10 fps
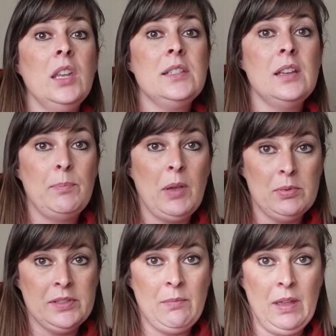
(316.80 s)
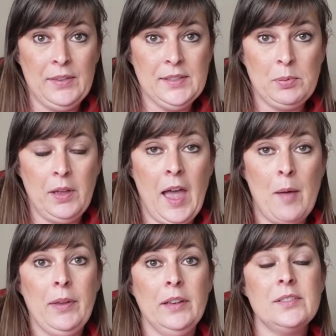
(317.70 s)
to be able to make this play
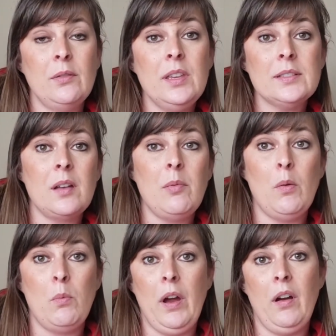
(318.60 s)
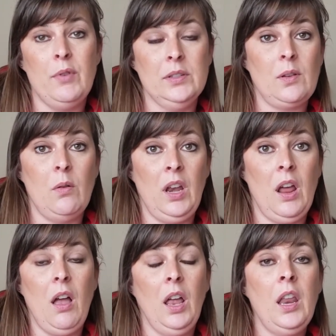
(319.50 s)
happen. So he's going to be aware of what's going
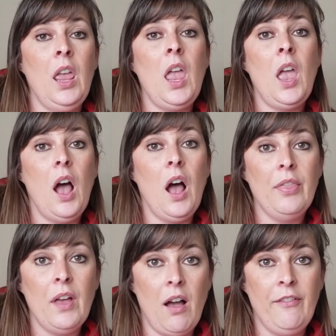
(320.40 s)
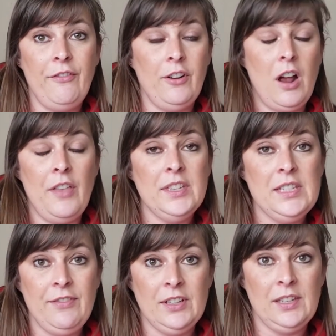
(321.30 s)
on the off or on the
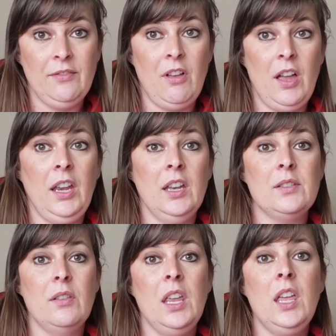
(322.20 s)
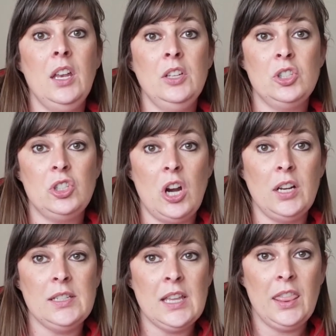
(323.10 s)
defensive line so that he can
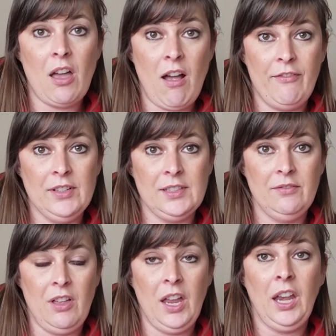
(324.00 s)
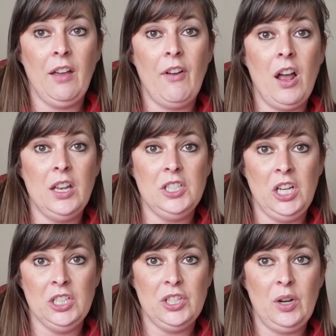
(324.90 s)
instruct the offensive line of how to
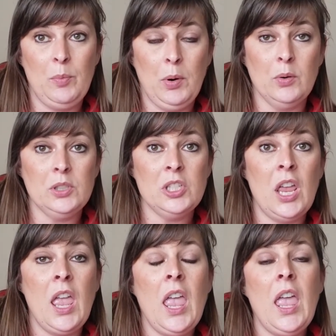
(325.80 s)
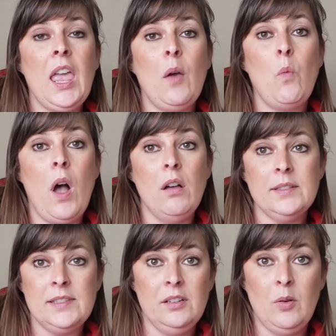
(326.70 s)
change their approach while
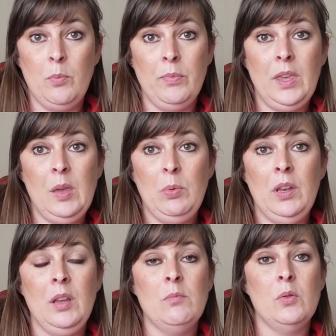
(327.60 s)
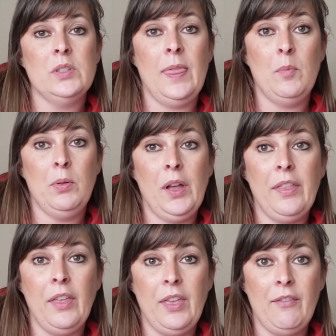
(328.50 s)
still keeping in motion the play
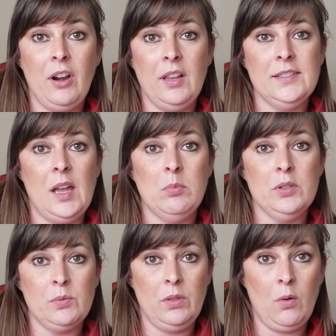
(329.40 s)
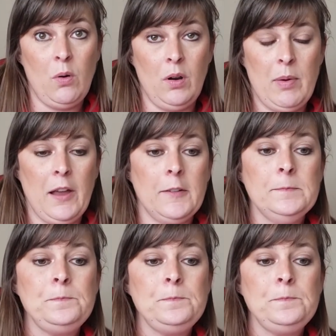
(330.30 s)
that they've already established with the quarterback.